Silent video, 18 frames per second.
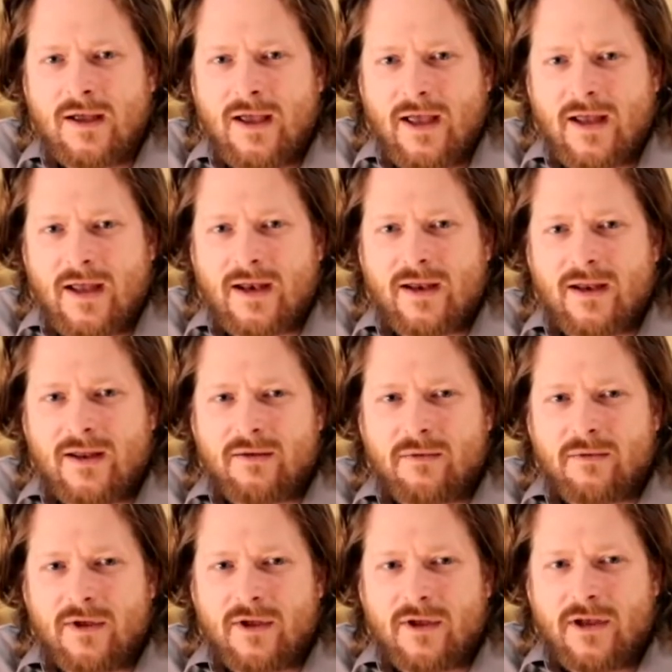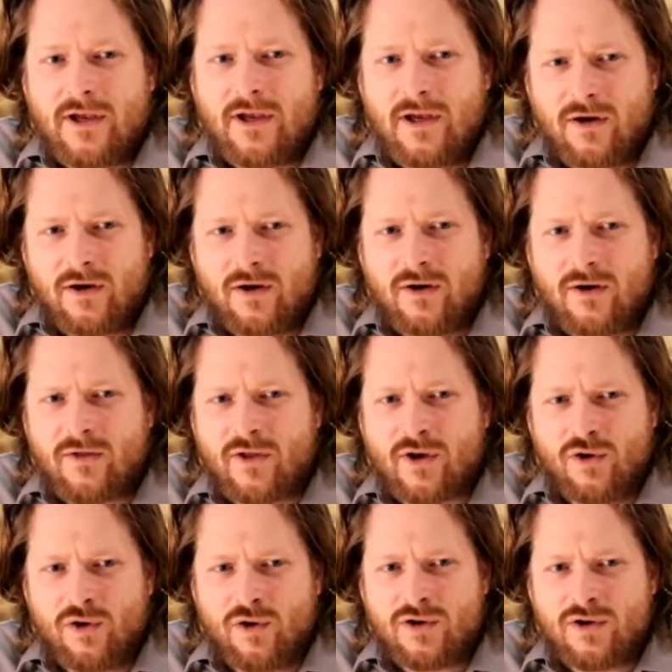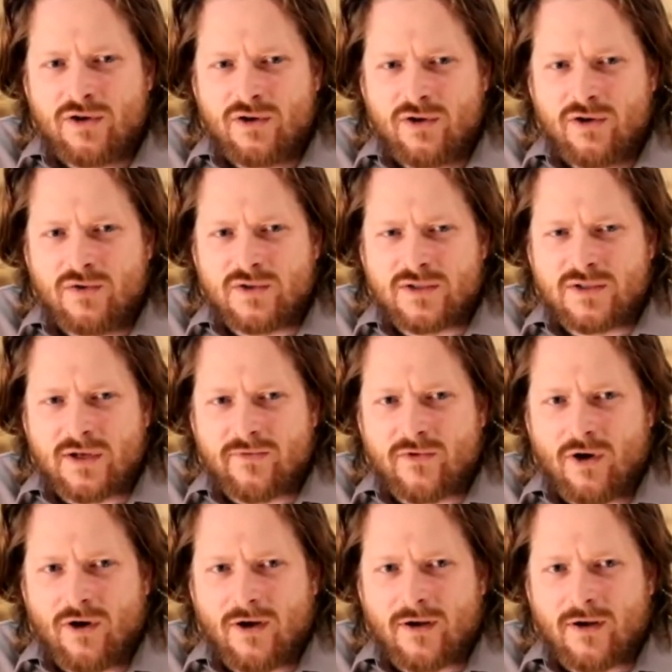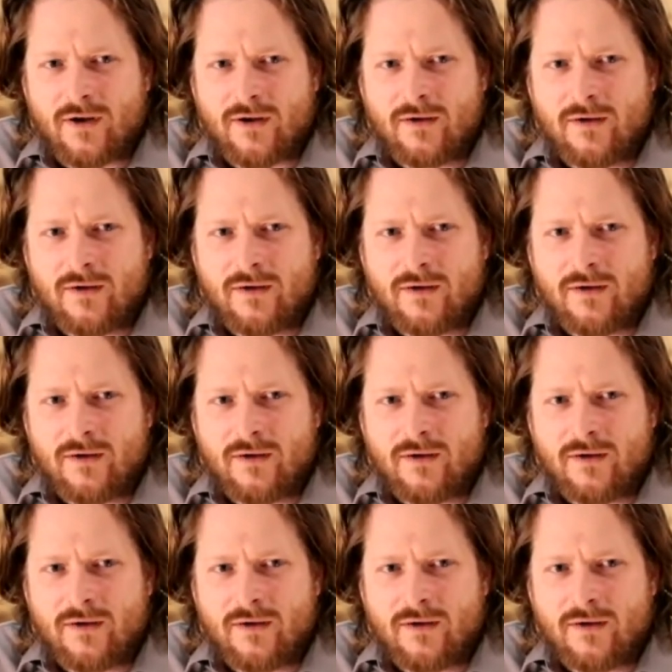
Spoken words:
and hear the good news of God.